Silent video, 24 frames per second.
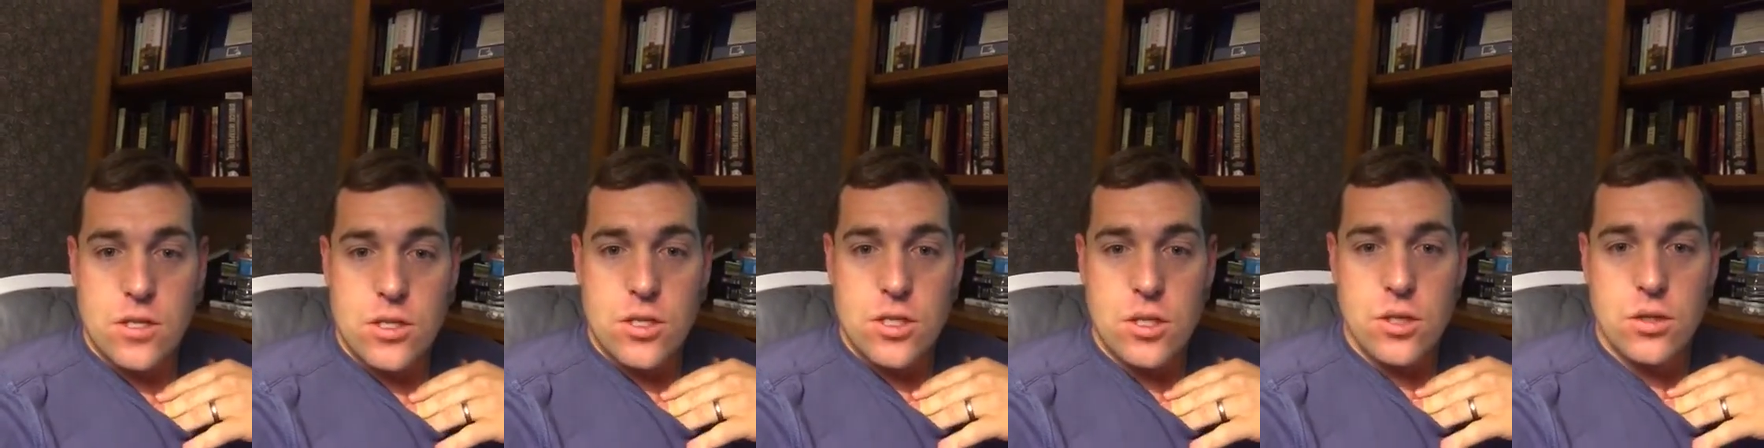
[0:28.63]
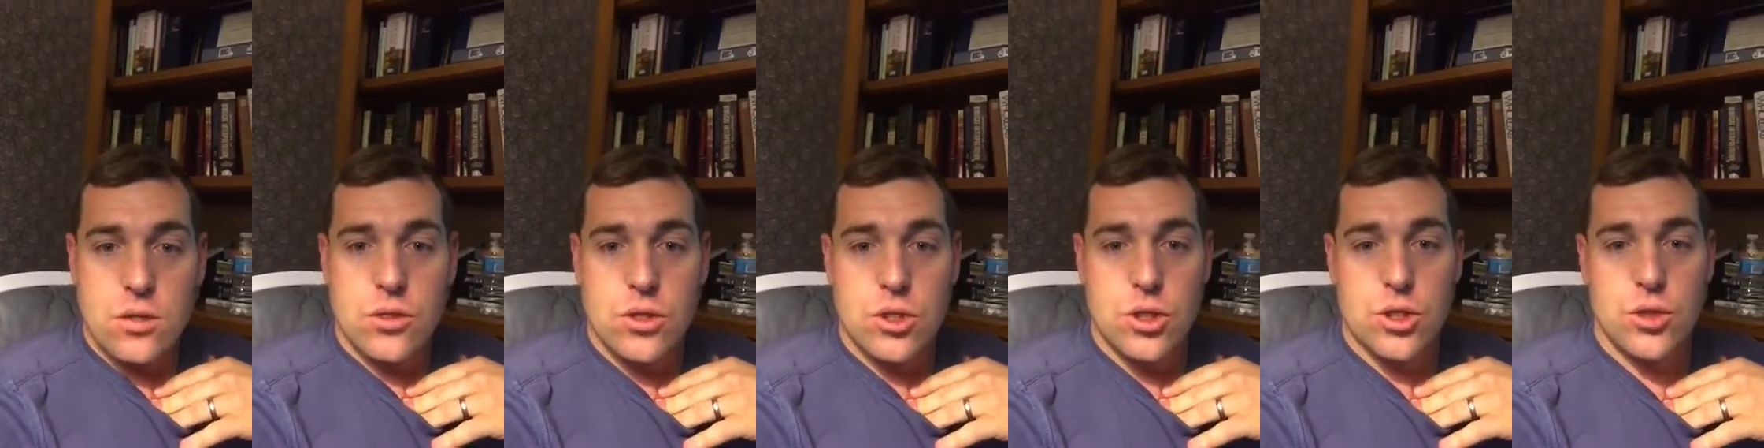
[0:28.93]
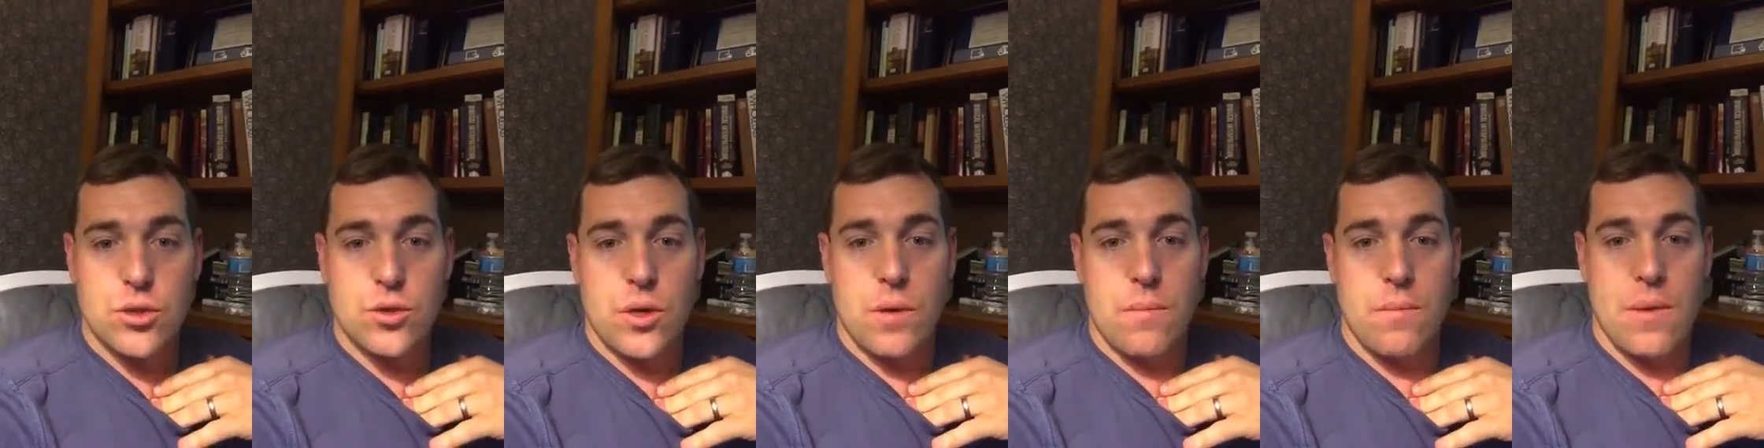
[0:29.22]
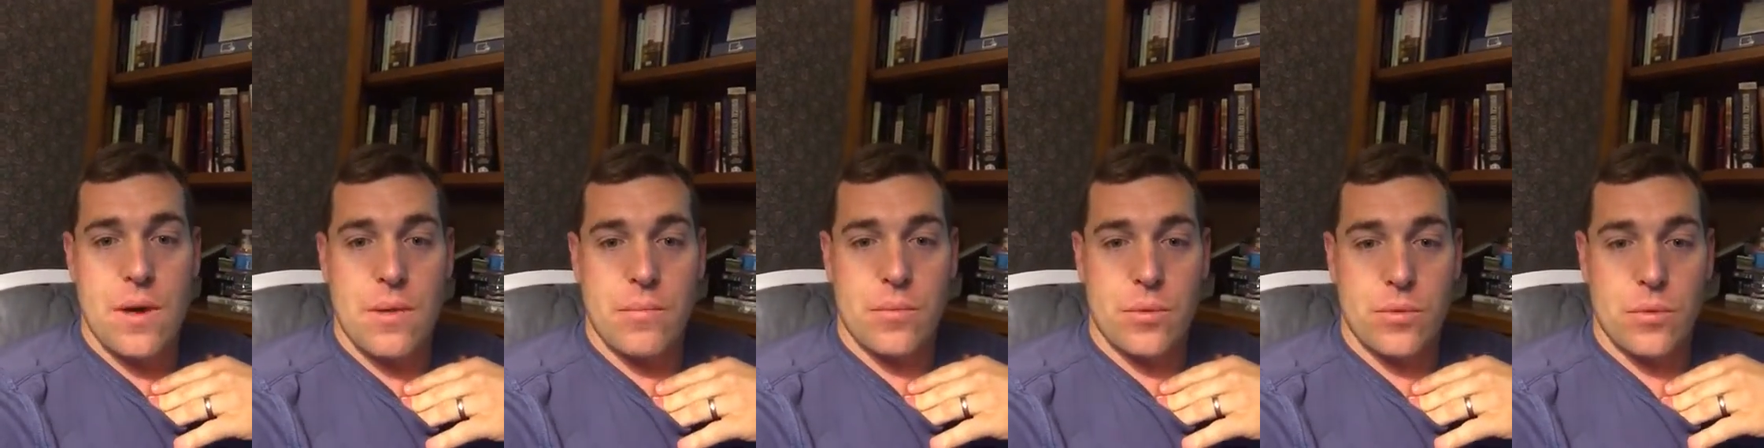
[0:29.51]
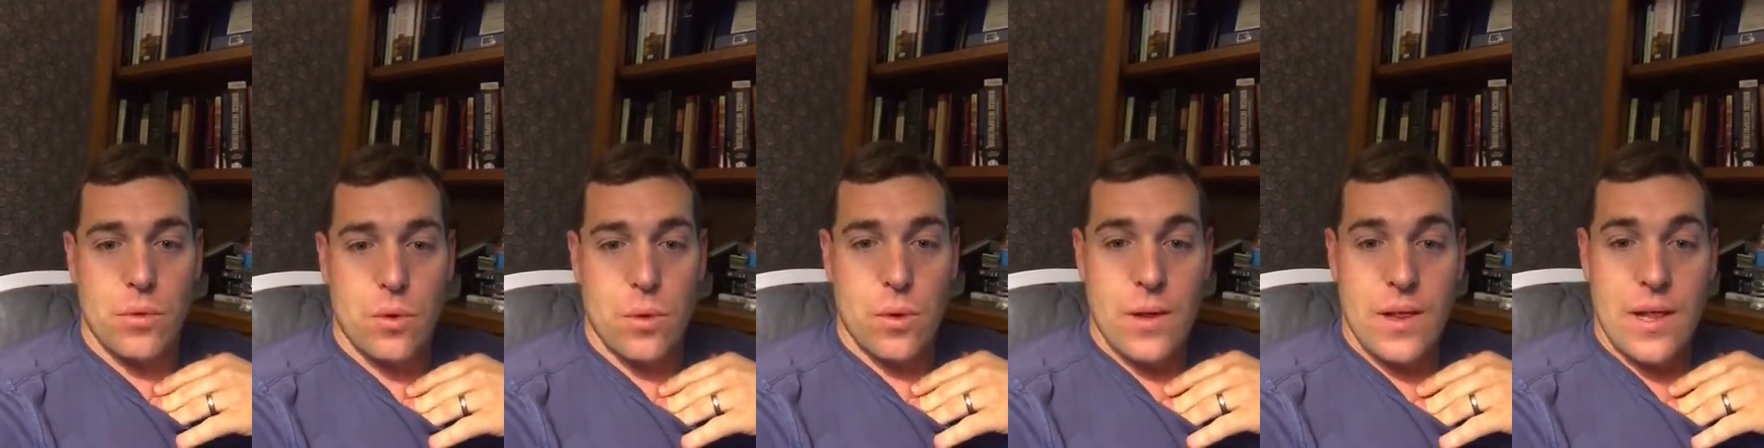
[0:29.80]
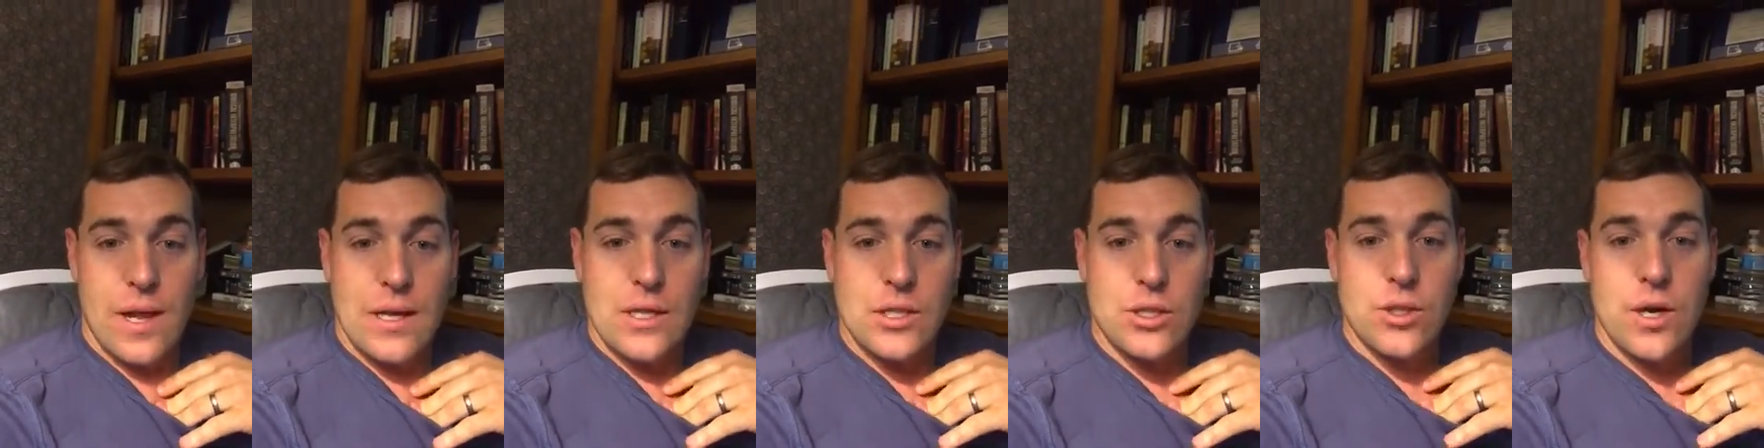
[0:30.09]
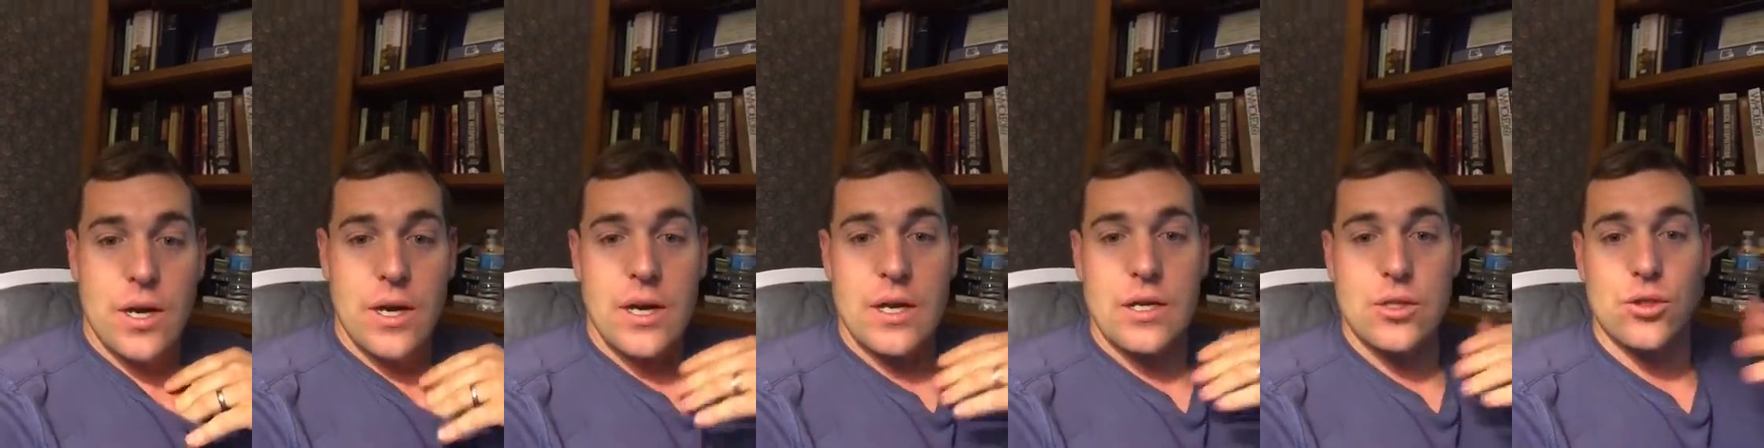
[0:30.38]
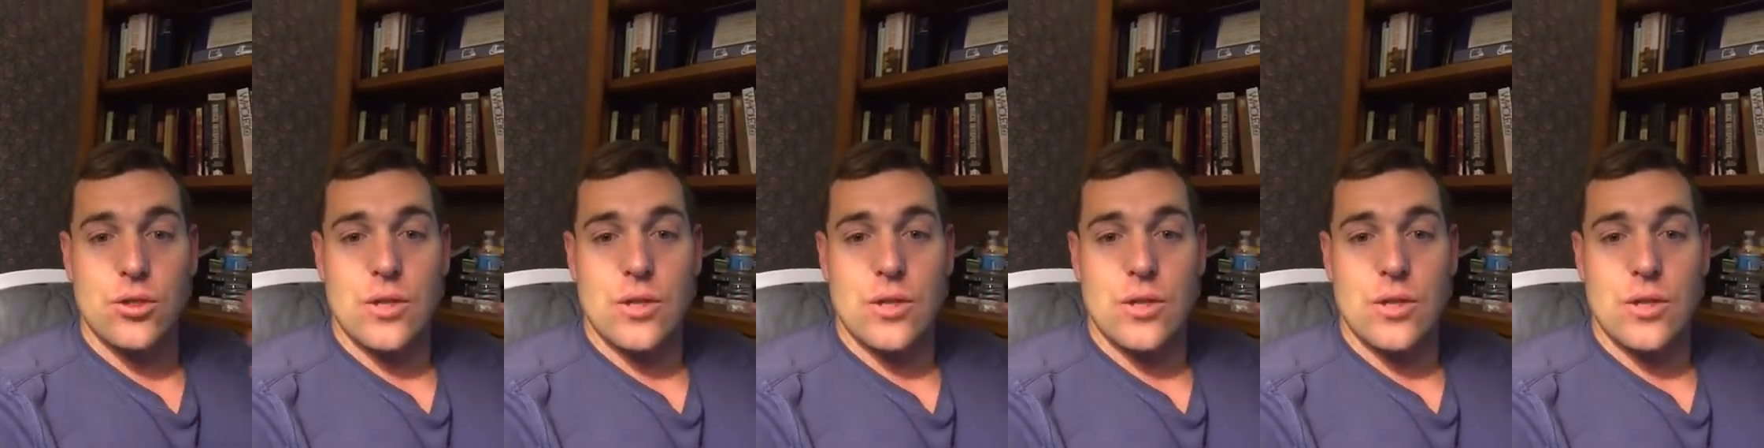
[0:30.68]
So just remember when we're like training